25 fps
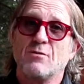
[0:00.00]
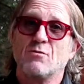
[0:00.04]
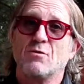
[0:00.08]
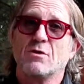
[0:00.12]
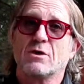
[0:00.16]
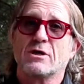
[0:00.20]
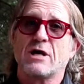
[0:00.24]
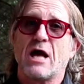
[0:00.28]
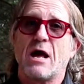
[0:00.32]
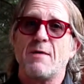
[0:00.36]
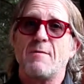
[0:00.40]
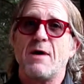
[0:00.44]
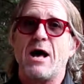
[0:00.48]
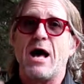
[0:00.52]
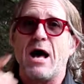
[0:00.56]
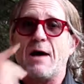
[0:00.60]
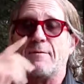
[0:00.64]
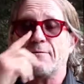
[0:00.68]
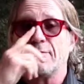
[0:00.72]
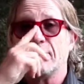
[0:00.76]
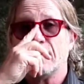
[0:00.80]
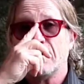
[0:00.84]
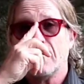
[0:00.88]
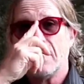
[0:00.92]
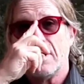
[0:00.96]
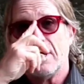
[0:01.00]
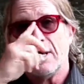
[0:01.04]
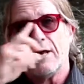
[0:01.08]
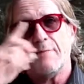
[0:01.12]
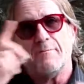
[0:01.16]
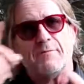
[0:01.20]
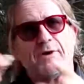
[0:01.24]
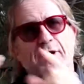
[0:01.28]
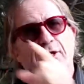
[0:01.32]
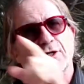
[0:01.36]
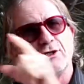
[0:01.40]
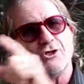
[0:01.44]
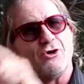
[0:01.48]
will come up
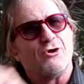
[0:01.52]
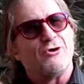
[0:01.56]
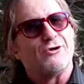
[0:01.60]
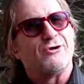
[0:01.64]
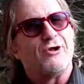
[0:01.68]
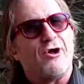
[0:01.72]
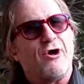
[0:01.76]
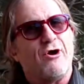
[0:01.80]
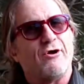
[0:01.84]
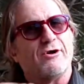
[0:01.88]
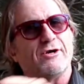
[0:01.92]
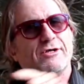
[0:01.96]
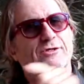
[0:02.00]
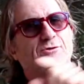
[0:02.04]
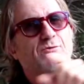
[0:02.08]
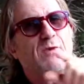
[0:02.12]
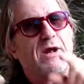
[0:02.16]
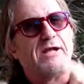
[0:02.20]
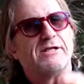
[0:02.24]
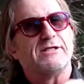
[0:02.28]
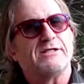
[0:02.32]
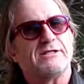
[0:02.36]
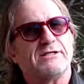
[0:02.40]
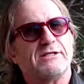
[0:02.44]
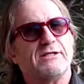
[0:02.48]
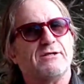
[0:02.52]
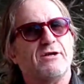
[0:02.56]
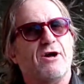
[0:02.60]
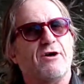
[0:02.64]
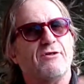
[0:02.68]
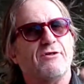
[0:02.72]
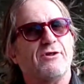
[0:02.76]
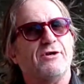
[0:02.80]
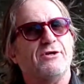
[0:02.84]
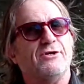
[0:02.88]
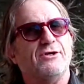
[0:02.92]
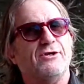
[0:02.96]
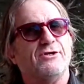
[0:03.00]
because your dog is registered
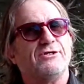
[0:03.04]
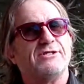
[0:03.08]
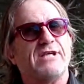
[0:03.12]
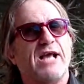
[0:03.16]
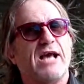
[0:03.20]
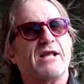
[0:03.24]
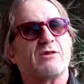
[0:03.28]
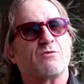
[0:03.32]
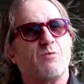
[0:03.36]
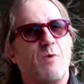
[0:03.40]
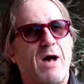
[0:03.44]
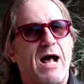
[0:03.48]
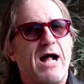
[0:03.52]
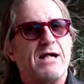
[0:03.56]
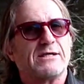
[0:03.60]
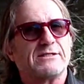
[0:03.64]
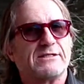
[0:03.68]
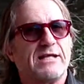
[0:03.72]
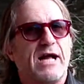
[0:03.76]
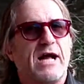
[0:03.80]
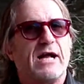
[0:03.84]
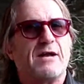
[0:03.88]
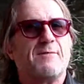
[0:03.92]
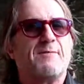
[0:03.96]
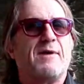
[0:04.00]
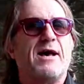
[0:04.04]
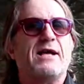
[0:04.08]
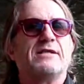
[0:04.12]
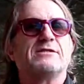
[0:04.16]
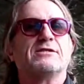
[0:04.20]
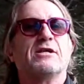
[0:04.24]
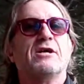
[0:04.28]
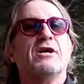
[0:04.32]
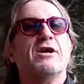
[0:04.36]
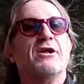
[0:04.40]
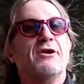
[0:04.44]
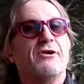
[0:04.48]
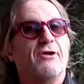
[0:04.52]
on the New South Wales database,
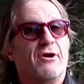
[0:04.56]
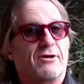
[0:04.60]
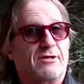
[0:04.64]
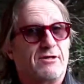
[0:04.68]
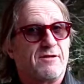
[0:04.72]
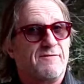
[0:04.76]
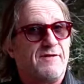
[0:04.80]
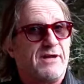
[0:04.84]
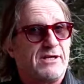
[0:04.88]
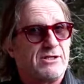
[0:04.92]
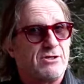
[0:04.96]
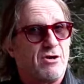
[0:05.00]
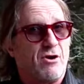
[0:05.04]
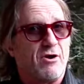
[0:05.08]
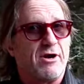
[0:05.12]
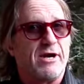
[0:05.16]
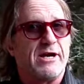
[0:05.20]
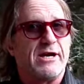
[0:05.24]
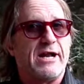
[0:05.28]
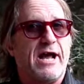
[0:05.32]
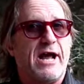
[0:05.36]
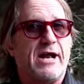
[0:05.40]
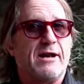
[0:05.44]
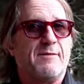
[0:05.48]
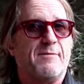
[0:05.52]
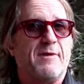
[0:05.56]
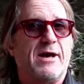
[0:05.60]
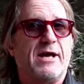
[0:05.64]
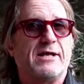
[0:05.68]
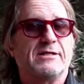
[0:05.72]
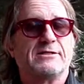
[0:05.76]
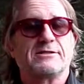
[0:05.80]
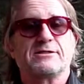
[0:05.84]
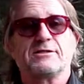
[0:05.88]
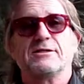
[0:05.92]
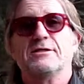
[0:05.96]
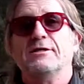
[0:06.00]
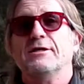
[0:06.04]
not the Victorian
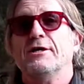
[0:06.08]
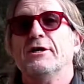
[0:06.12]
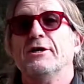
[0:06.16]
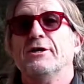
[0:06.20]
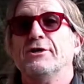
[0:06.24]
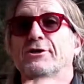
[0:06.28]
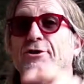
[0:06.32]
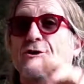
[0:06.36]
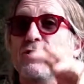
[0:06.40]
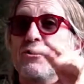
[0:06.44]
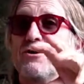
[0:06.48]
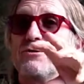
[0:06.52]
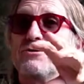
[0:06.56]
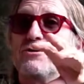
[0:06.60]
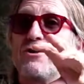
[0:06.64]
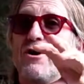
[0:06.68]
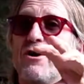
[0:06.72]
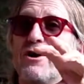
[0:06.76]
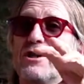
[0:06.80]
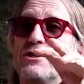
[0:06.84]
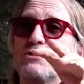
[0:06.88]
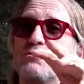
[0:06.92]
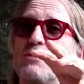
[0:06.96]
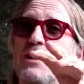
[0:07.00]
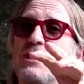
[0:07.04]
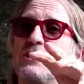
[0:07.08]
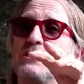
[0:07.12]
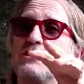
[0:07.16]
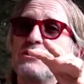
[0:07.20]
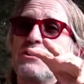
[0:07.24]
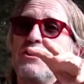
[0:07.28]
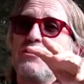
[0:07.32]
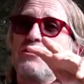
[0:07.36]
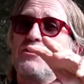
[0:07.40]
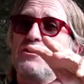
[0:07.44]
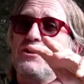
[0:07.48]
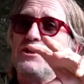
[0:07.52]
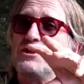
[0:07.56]
database. Your dog is
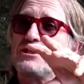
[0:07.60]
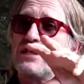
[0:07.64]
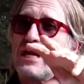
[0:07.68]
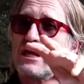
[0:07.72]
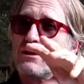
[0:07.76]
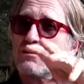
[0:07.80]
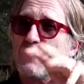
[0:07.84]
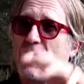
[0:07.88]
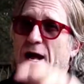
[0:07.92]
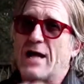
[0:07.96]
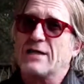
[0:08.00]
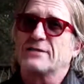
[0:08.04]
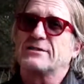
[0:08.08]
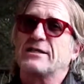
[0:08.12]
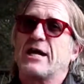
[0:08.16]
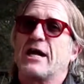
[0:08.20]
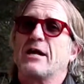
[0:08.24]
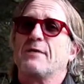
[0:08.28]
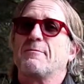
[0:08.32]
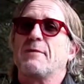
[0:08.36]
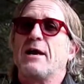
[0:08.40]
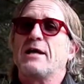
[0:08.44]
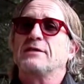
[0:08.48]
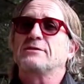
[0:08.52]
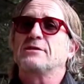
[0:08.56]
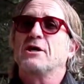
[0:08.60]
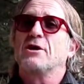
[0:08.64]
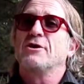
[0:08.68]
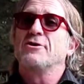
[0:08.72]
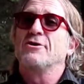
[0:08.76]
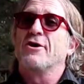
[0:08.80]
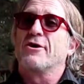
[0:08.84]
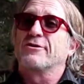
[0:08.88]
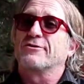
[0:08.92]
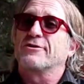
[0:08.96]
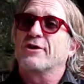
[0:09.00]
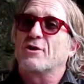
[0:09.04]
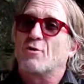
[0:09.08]
registered on the New South Wales database,
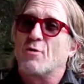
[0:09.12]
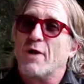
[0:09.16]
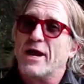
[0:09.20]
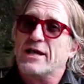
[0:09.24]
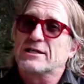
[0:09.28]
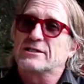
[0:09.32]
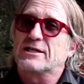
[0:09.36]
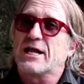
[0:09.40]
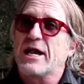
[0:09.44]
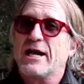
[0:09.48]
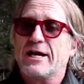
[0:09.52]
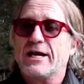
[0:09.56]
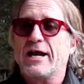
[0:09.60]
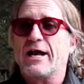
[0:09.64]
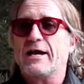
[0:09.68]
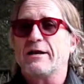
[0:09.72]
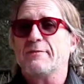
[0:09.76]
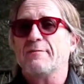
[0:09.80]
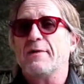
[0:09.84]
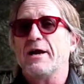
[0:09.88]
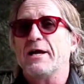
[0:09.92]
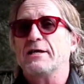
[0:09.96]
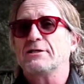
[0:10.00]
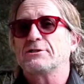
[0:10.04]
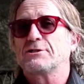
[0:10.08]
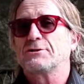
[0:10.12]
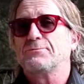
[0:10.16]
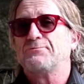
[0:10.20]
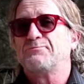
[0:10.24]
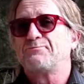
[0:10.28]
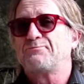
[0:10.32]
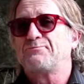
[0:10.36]
not the Queensland database.